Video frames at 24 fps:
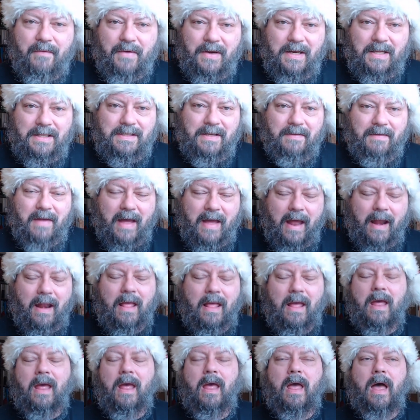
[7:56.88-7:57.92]
evidence of that,
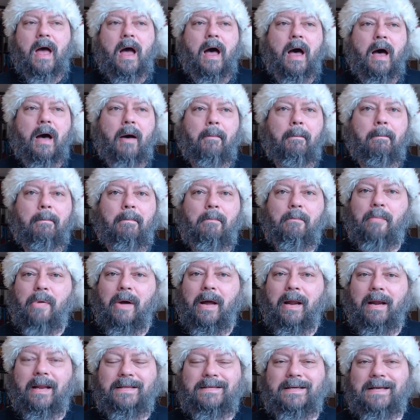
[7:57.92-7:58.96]
um,
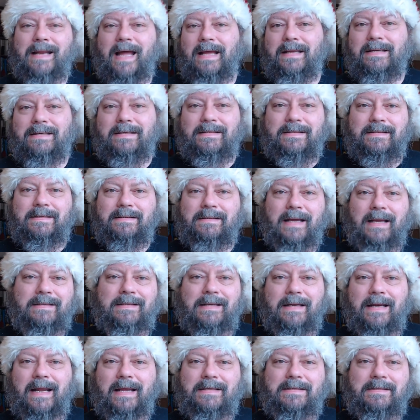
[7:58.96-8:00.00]
but it's a nice
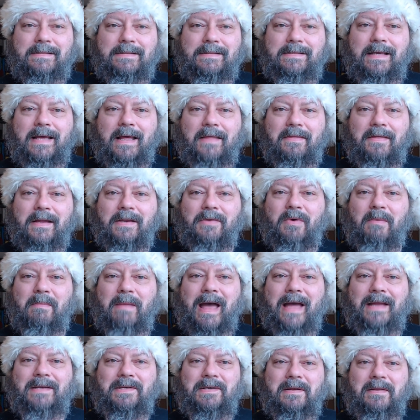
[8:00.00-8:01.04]
it's a nice uh, thing to
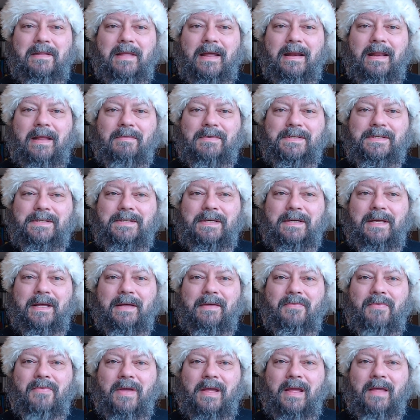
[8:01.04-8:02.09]
imagine that he was
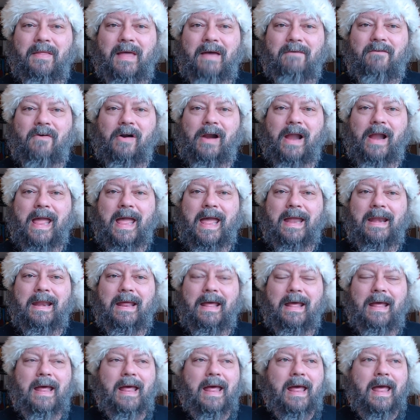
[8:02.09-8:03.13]
uh, thinking that far ahead.
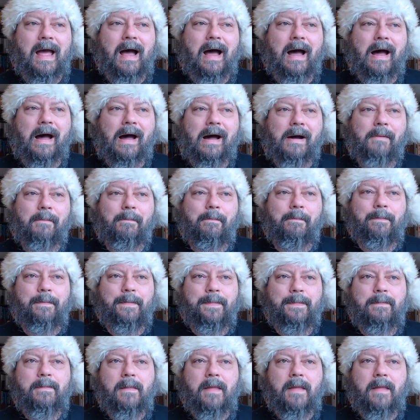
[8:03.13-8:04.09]
Um,